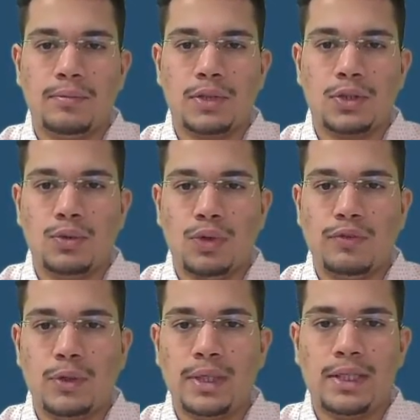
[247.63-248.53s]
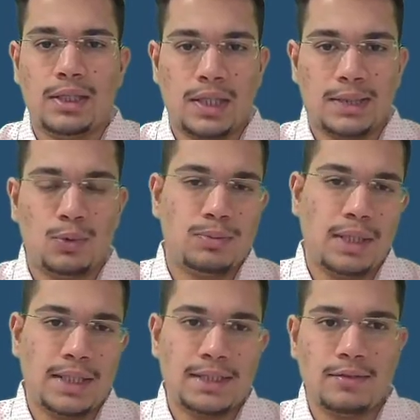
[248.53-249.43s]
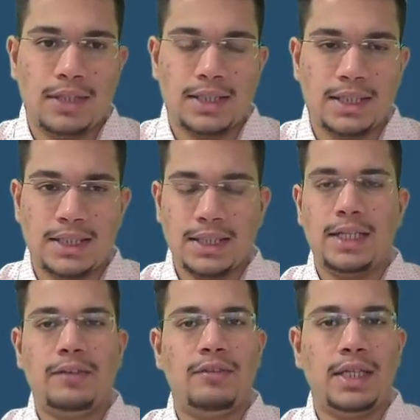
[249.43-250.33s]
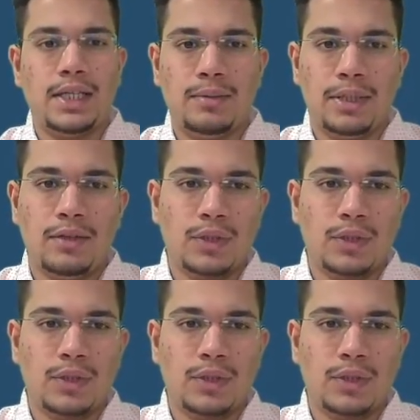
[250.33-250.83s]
So what we're doing in the transpose part is we are changing every element.